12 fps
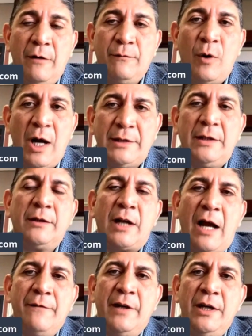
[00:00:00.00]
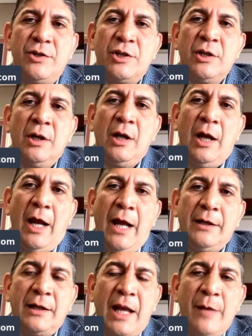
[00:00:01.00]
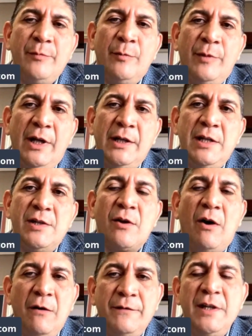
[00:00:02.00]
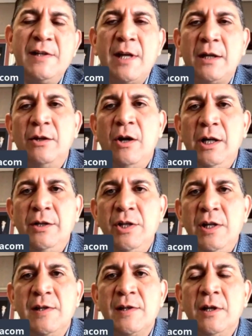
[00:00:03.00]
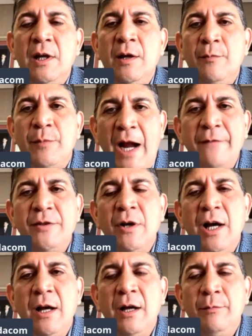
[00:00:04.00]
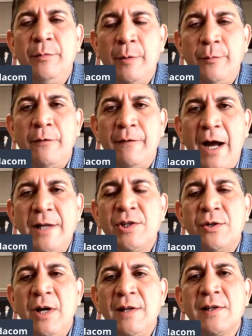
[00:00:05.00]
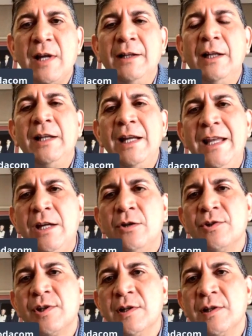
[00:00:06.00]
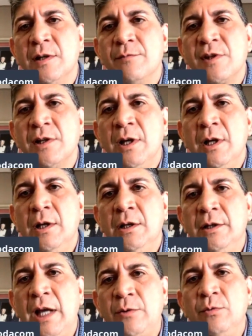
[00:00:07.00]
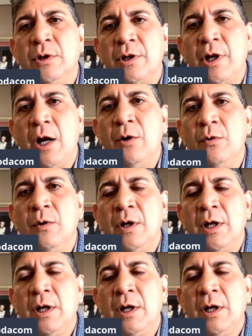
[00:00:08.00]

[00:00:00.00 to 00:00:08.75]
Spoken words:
what the coverage and the capabilities of these technologies provides to us, and that the ecosystems that will grow